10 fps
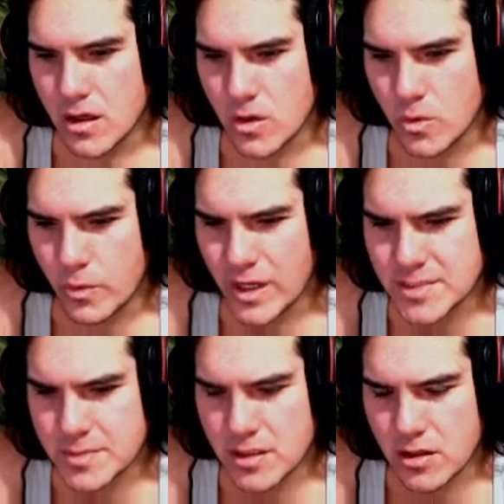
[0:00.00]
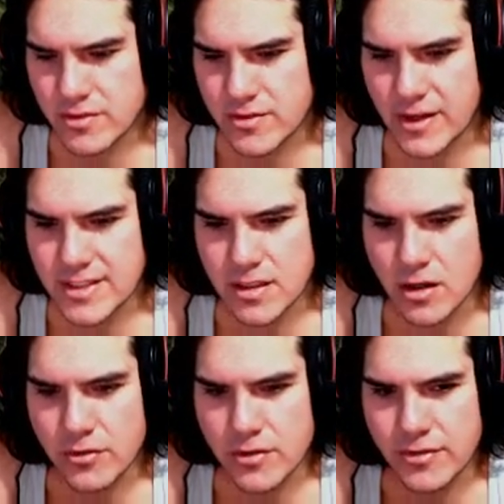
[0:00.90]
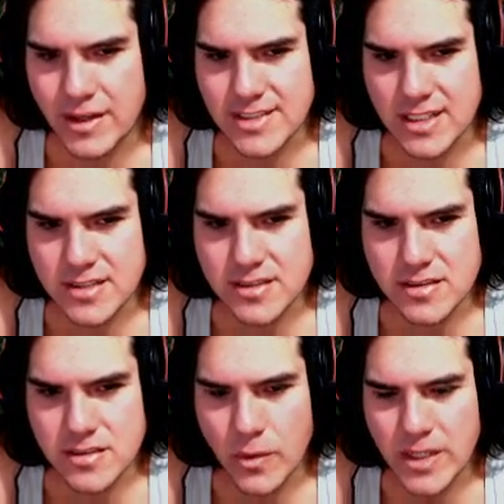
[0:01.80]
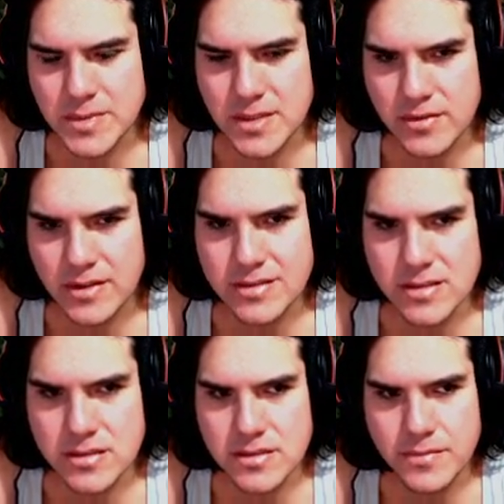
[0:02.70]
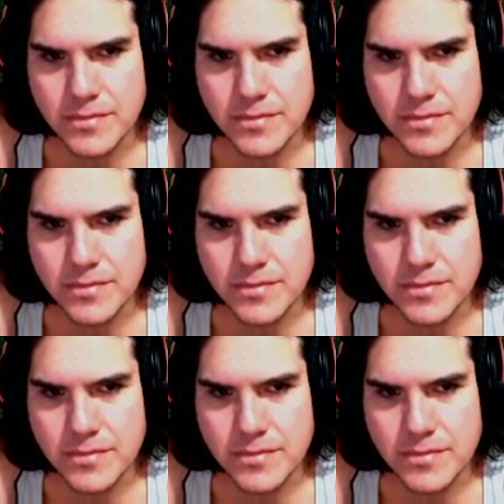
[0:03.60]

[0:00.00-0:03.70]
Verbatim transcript: Weissman of the face of the faceless. Weissman faceless.